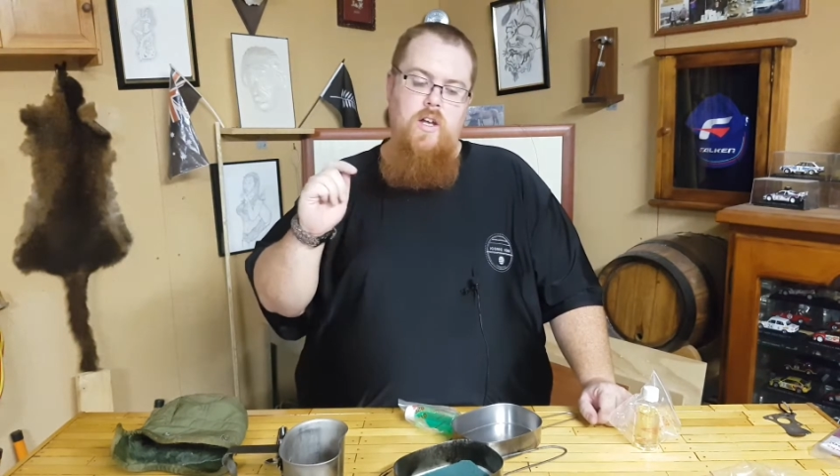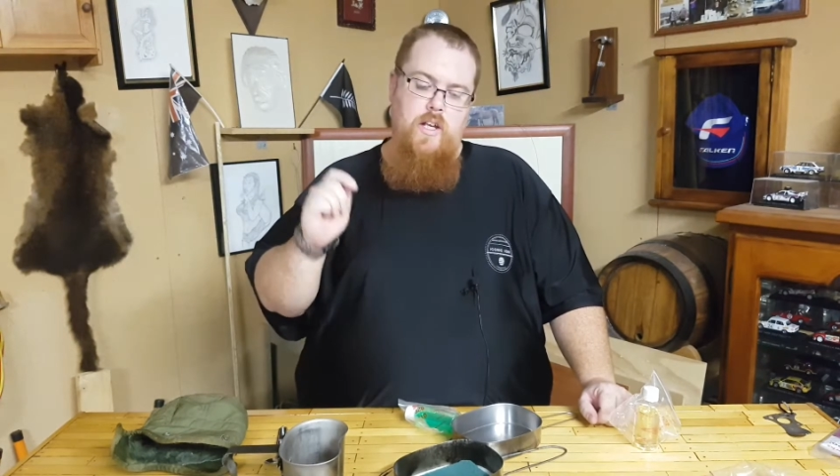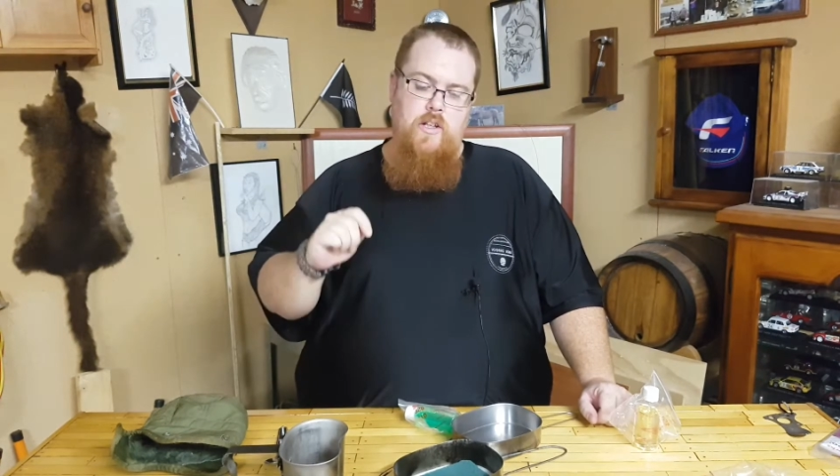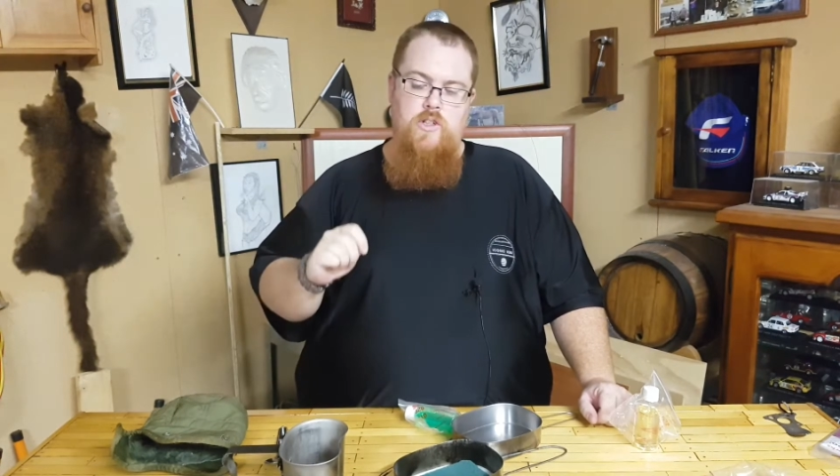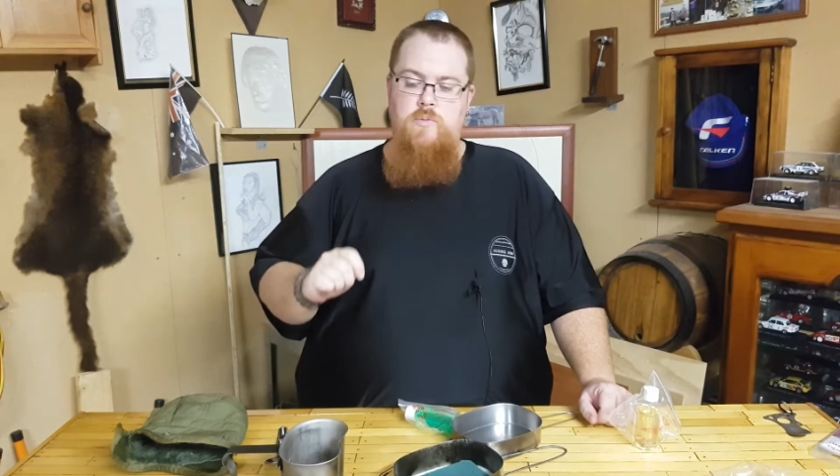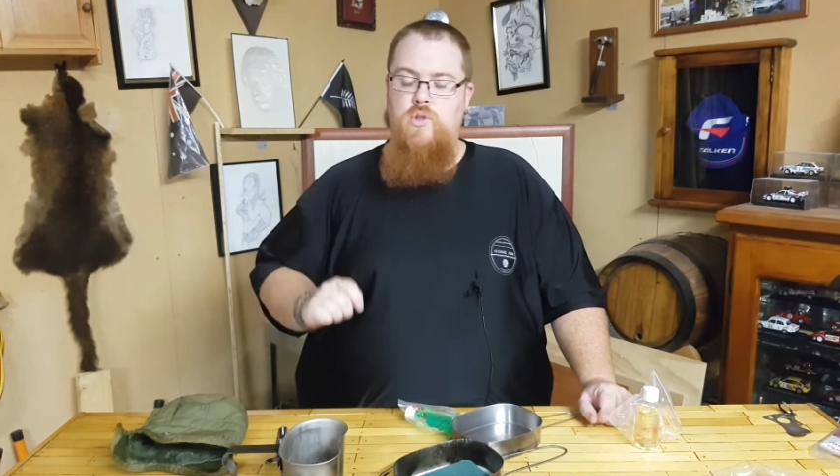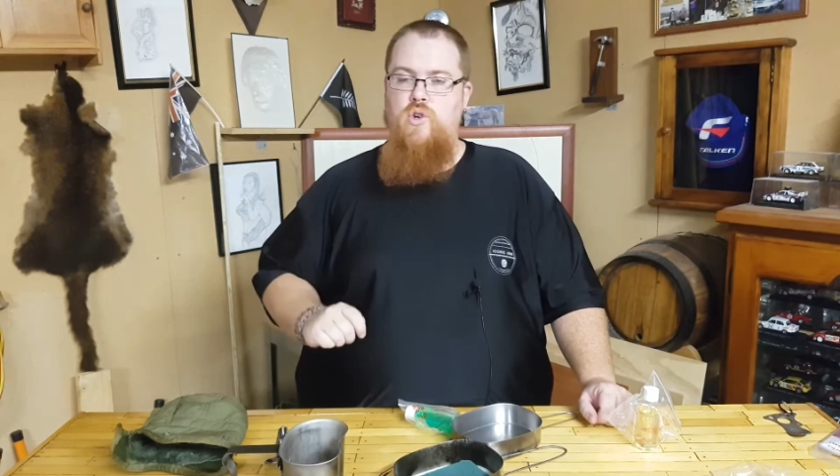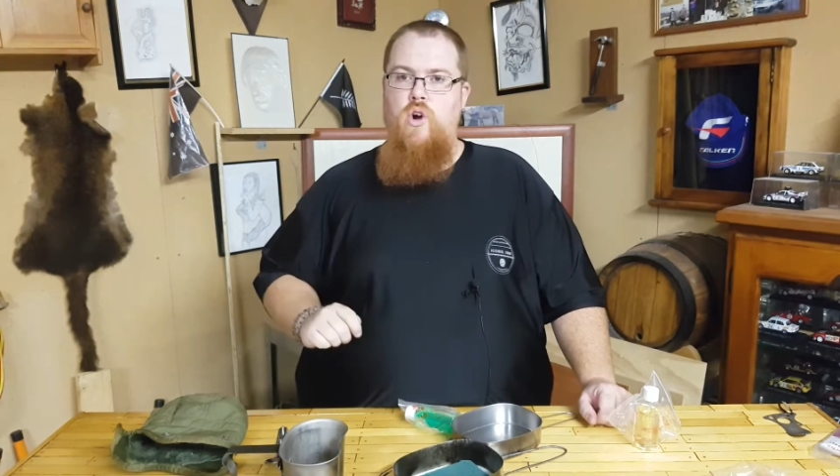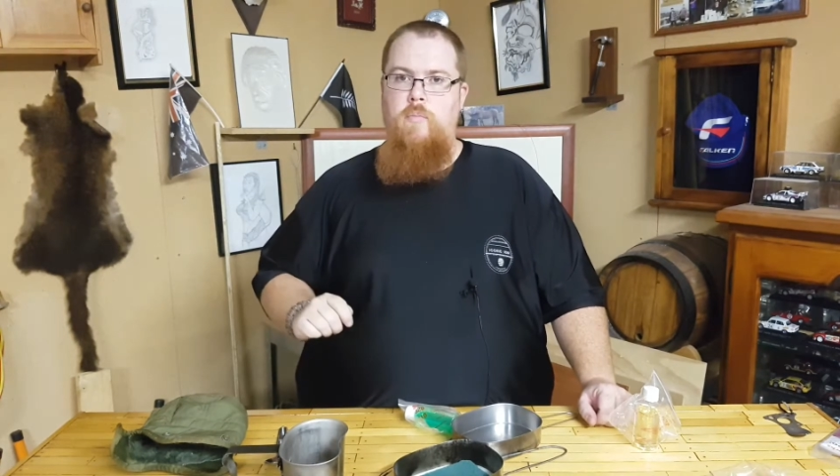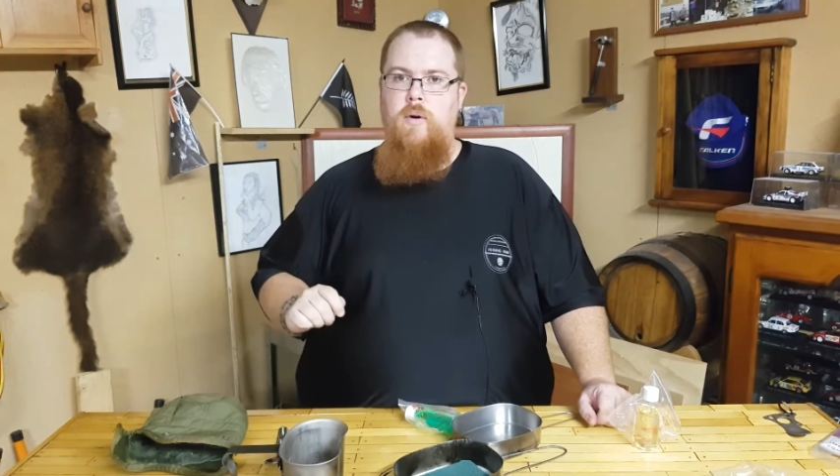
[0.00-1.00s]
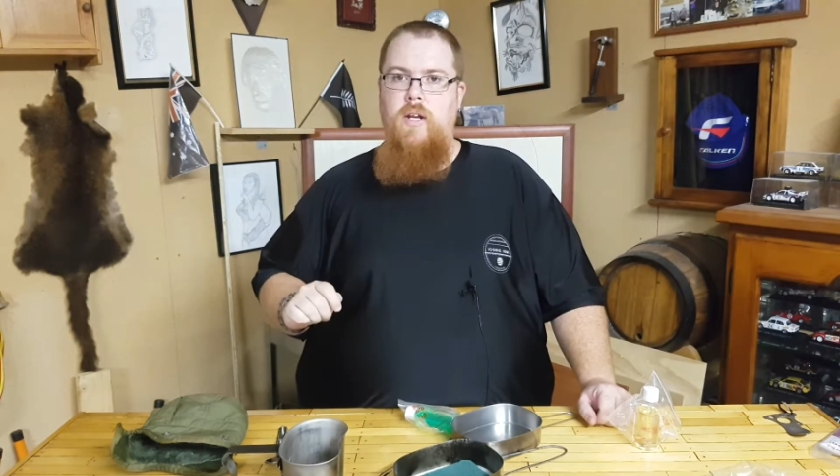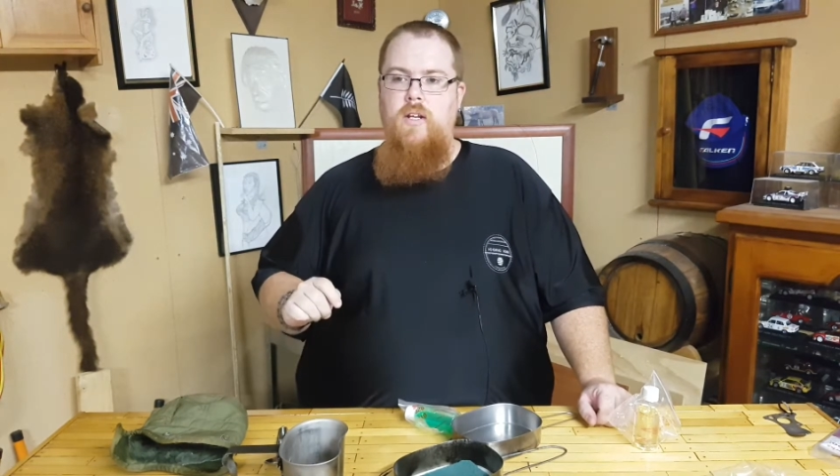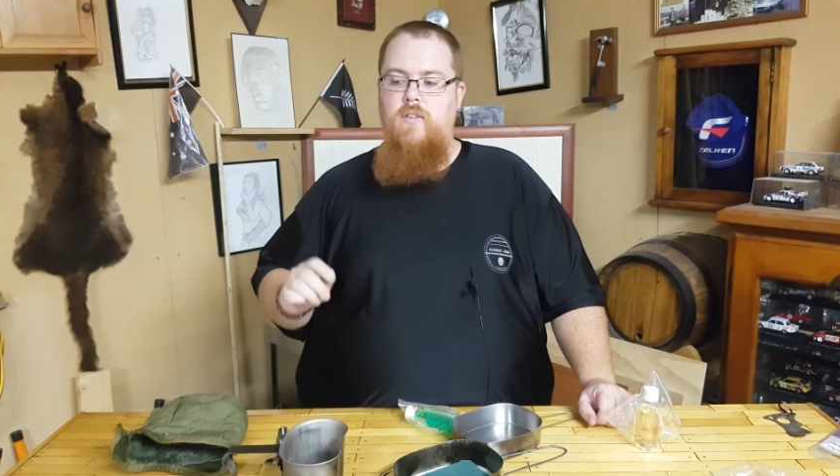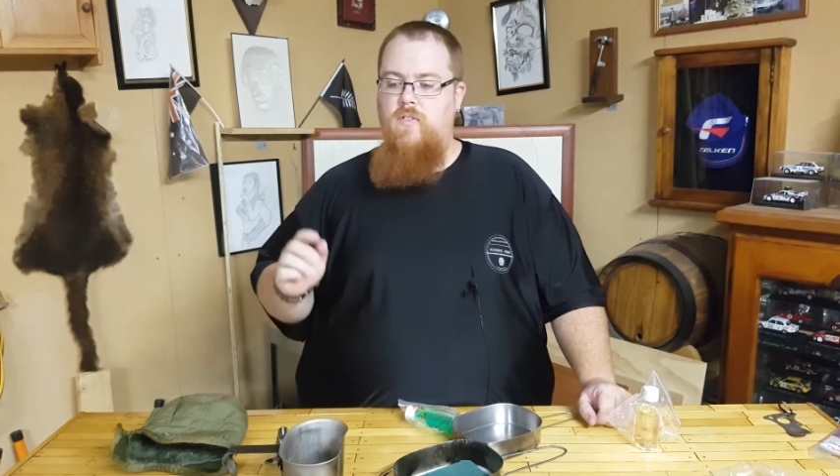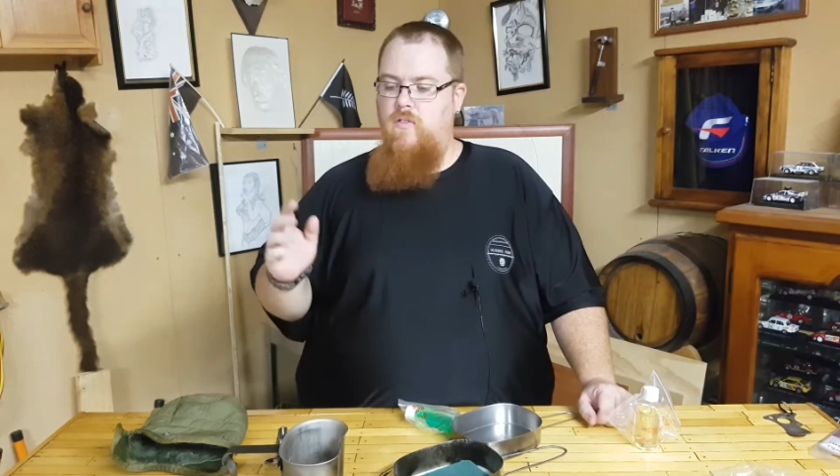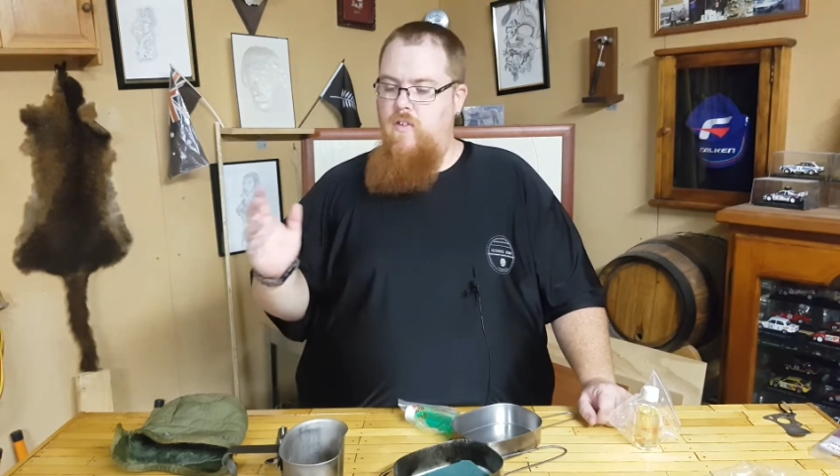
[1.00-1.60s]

hit the subscribe button if you